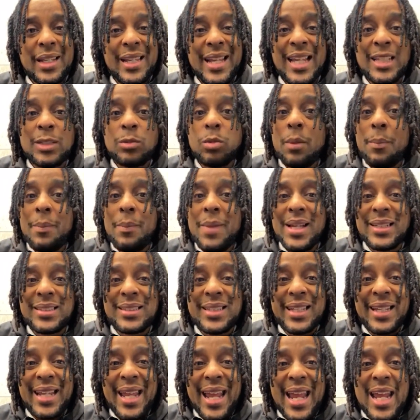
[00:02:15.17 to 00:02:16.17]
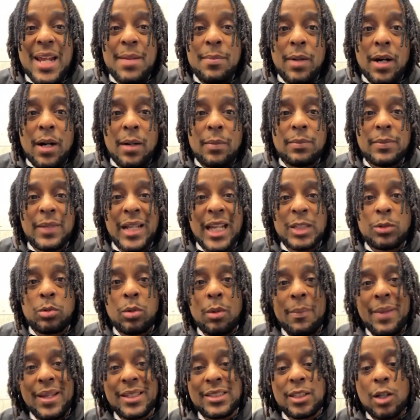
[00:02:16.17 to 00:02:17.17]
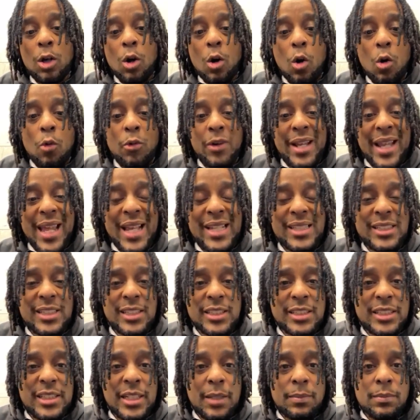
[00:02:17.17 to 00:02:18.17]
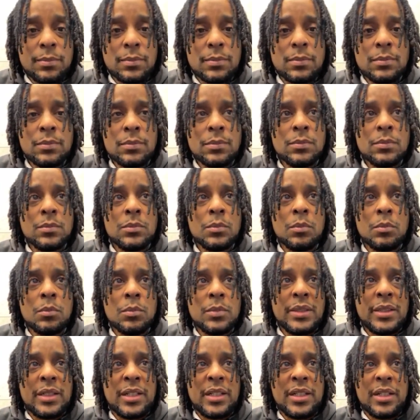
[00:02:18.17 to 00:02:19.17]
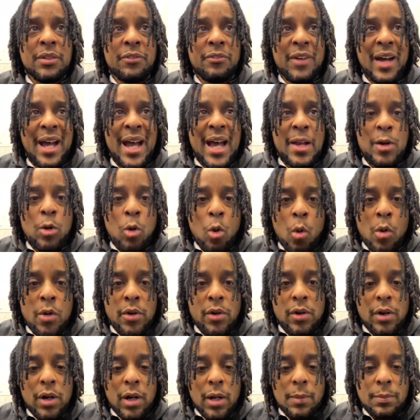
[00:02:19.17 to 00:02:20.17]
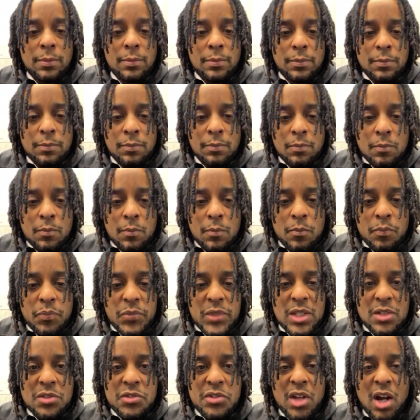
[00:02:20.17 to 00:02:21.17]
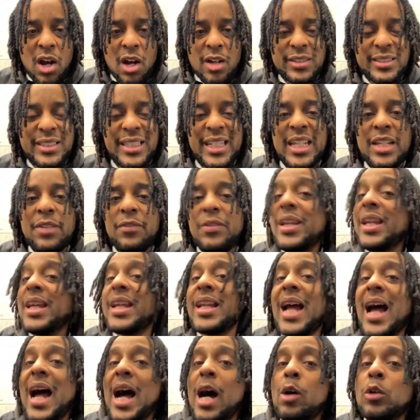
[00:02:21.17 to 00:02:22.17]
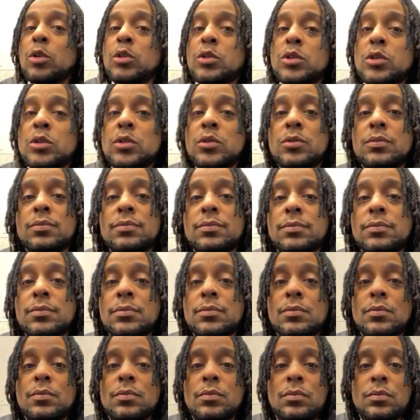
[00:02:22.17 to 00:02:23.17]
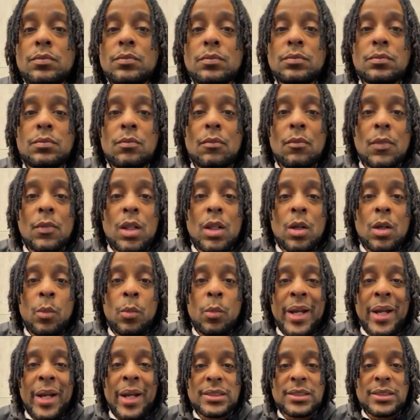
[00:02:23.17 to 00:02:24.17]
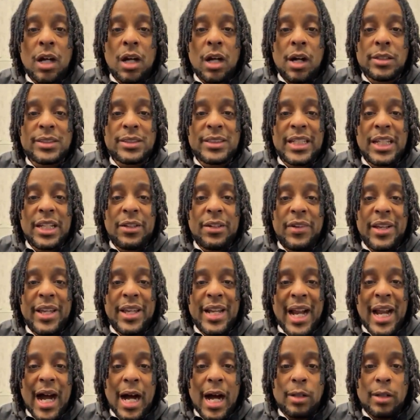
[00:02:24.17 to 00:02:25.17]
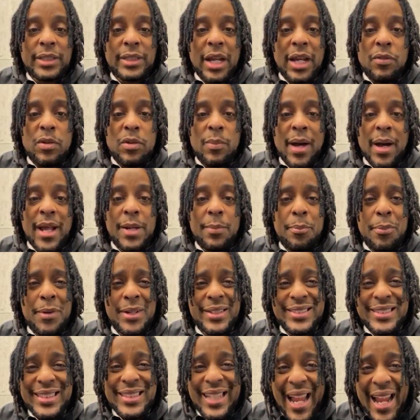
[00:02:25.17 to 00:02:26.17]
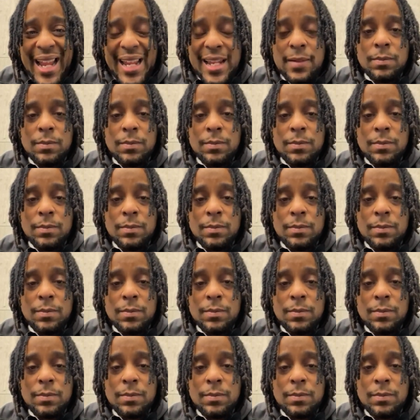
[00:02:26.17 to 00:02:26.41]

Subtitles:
That's what messed the game up. That's what messed the whole relationship, divine order up. Stars TV in the house. We got Stars TV in the house. Everybody press like.